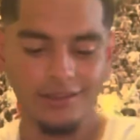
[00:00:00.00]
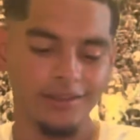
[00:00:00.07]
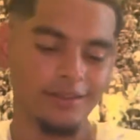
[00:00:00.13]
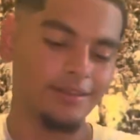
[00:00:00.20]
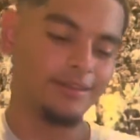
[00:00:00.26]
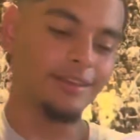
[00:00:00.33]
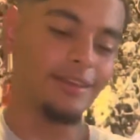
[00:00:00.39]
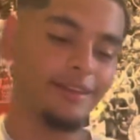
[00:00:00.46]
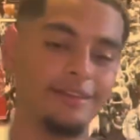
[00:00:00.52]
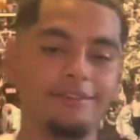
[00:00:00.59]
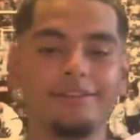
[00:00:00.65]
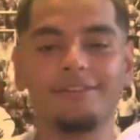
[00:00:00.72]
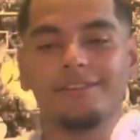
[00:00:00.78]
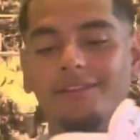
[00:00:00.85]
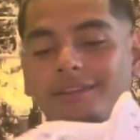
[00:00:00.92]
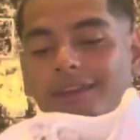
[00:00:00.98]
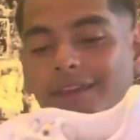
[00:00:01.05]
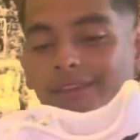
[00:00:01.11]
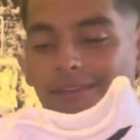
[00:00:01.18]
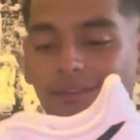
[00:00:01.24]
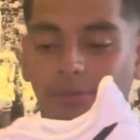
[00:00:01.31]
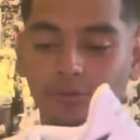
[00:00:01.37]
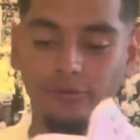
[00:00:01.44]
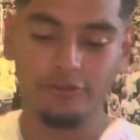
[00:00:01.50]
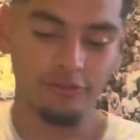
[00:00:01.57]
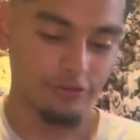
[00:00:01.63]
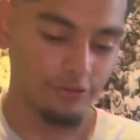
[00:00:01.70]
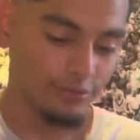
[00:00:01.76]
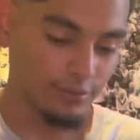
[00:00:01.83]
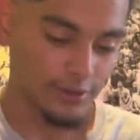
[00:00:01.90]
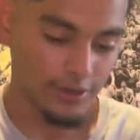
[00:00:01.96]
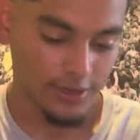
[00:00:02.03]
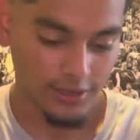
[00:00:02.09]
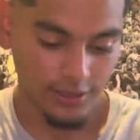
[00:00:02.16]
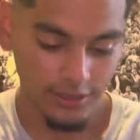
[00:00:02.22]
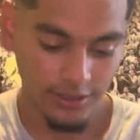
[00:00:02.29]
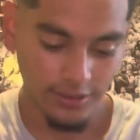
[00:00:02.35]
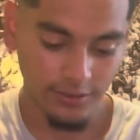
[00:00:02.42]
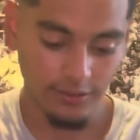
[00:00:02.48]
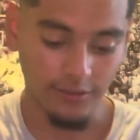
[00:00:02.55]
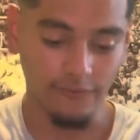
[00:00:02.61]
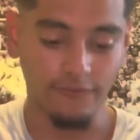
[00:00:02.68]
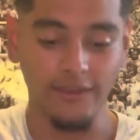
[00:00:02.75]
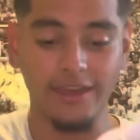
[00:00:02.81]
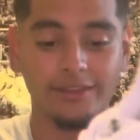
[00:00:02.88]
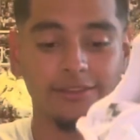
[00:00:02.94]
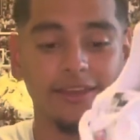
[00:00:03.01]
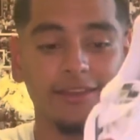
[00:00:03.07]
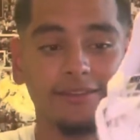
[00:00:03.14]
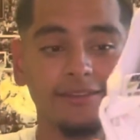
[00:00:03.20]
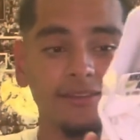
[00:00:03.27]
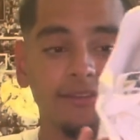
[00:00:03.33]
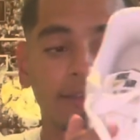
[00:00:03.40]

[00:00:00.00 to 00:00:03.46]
And yeah, it's just a nice, simple shoe, bro. The fat laces